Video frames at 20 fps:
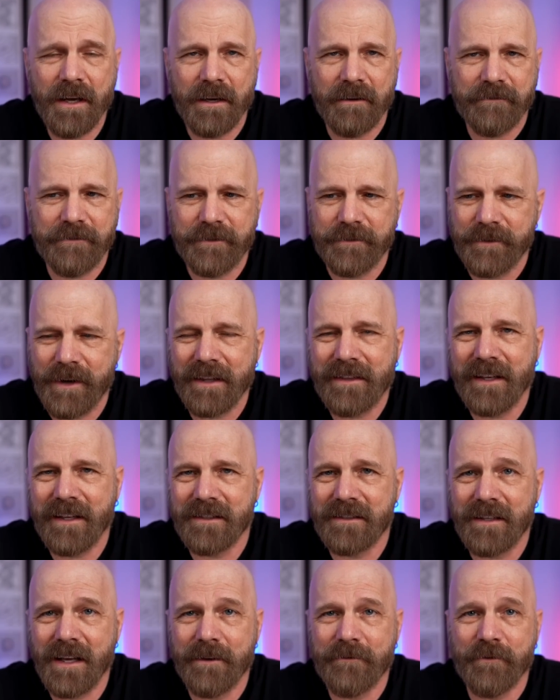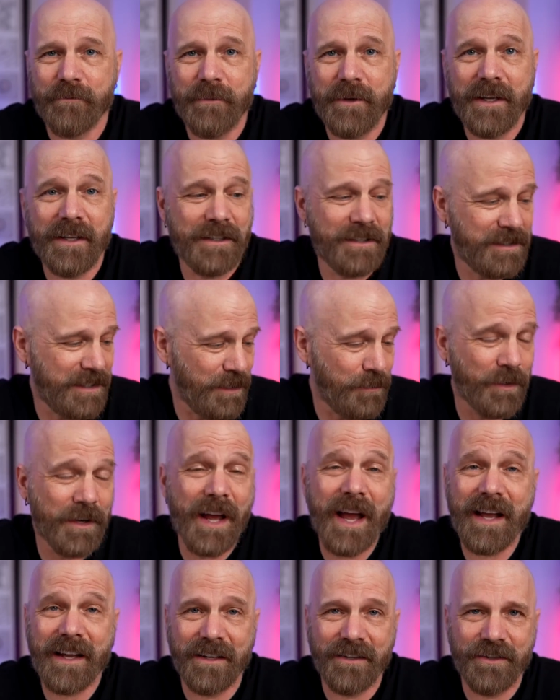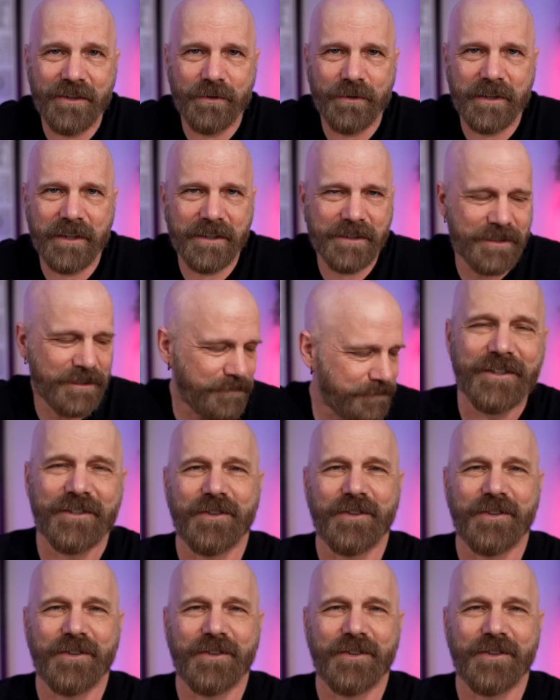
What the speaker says: of, I think it's time for me to see what I can do with this.